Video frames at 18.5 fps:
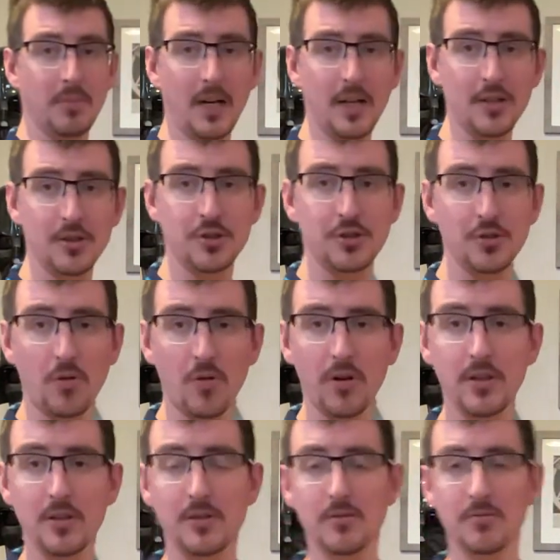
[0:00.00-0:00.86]
pair of
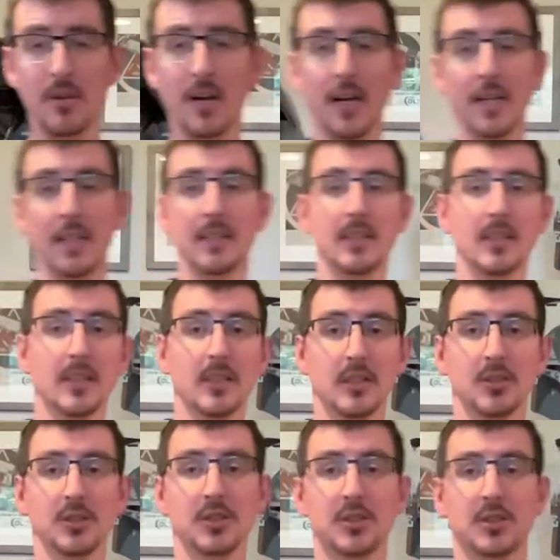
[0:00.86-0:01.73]
shorts, right?
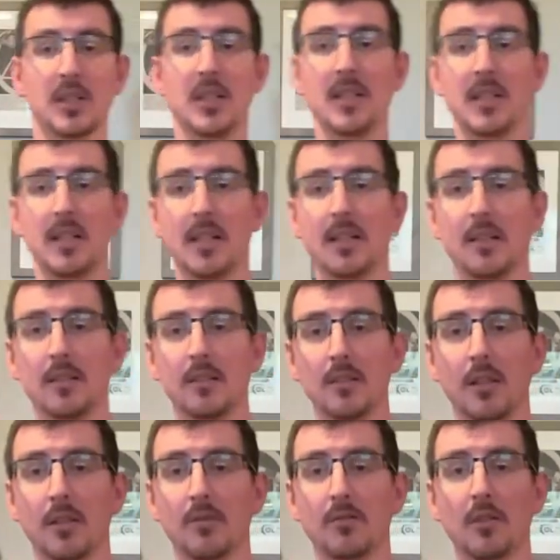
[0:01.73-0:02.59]
Just sitting here, you
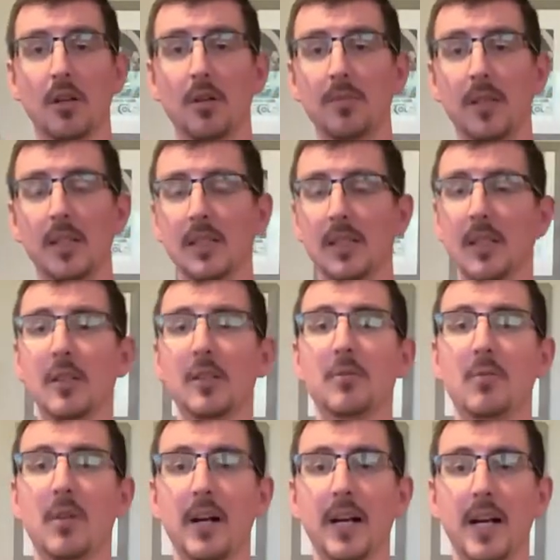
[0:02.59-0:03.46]
know, no big deal,
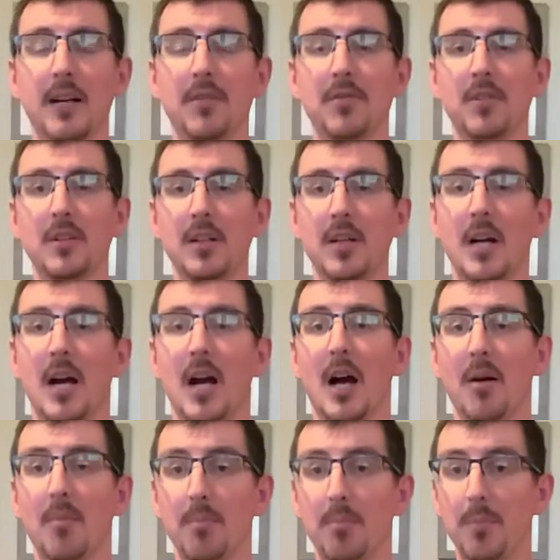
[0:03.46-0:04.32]
whatever.
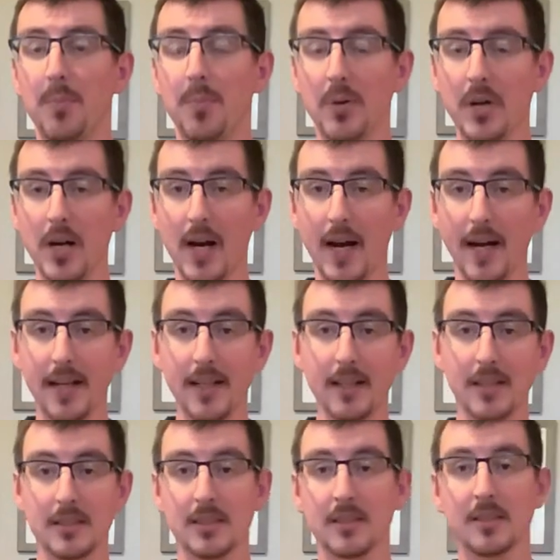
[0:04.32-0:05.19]

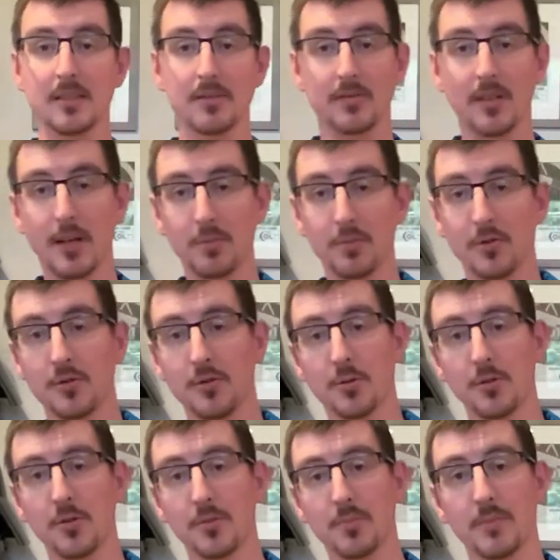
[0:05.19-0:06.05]
But if I
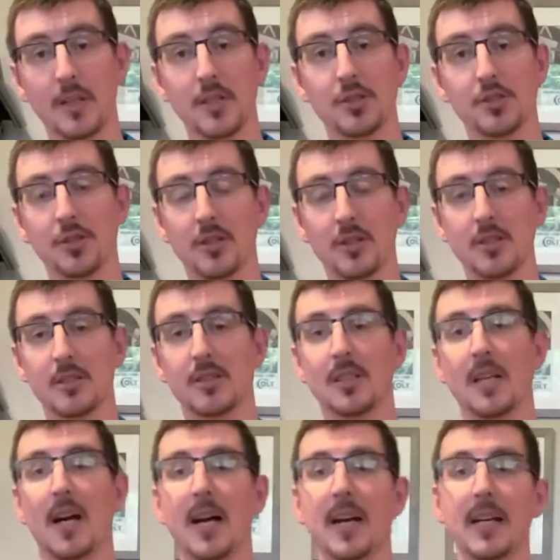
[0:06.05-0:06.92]
pull my shirt
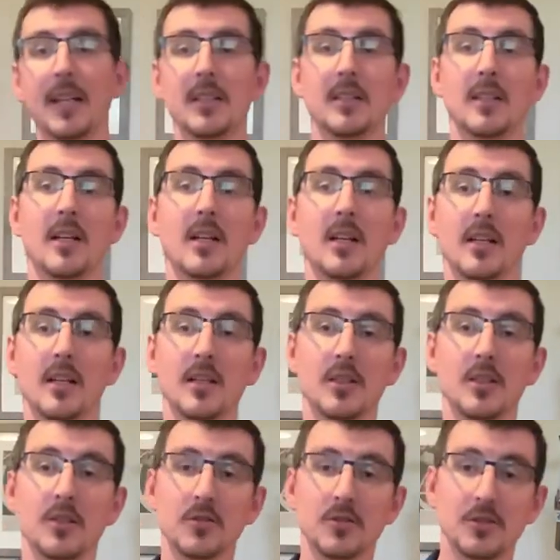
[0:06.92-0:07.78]
aside,
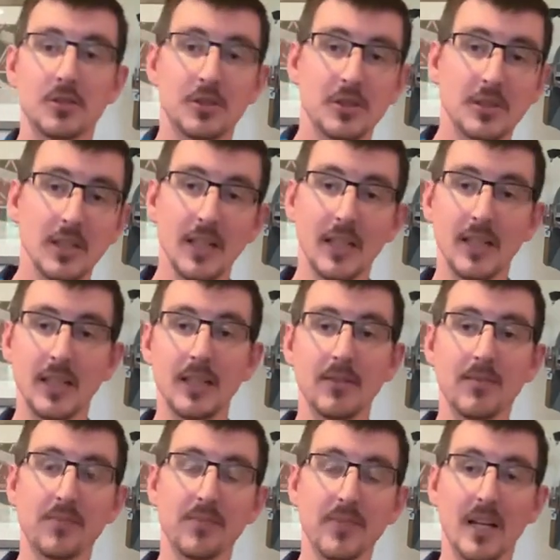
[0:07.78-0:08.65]
you'll see
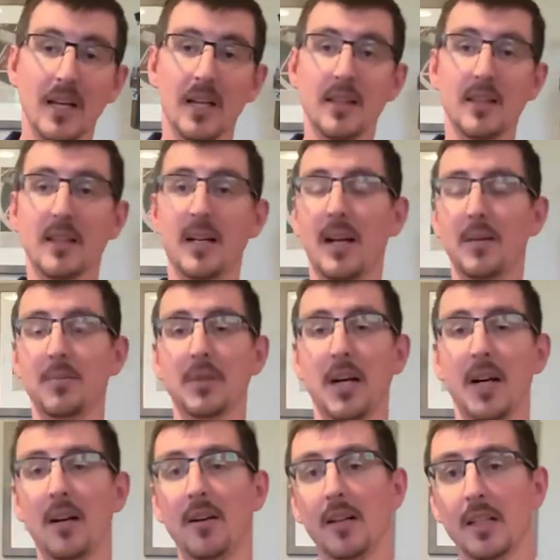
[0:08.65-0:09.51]
that I'm
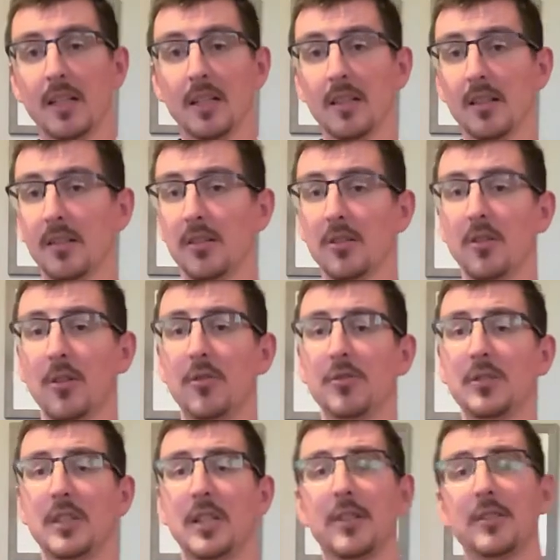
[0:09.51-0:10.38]
carrying
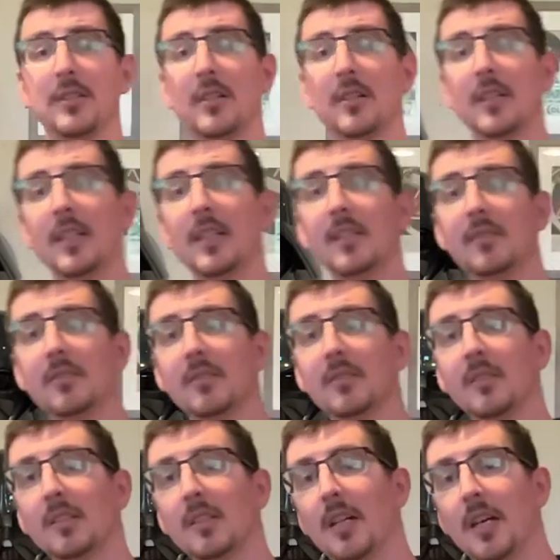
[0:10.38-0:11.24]
Colt Delta Elite,
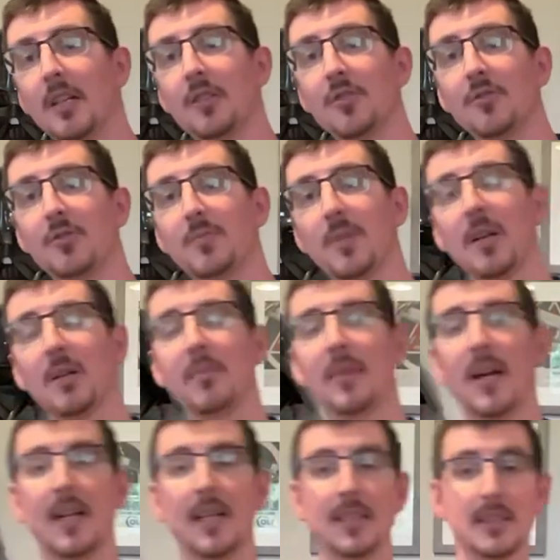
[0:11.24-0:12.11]
and two spare
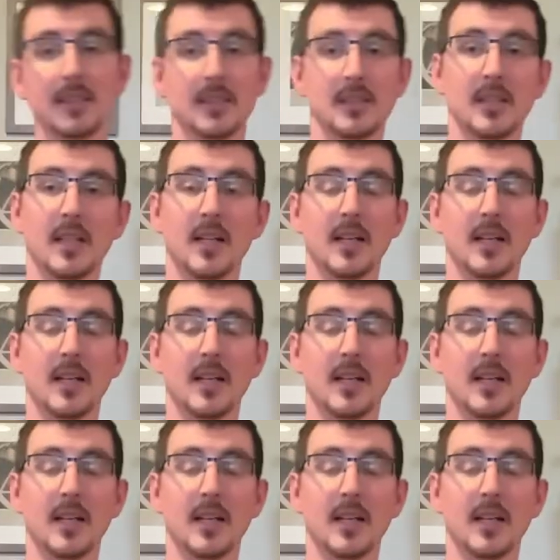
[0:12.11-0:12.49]
mags.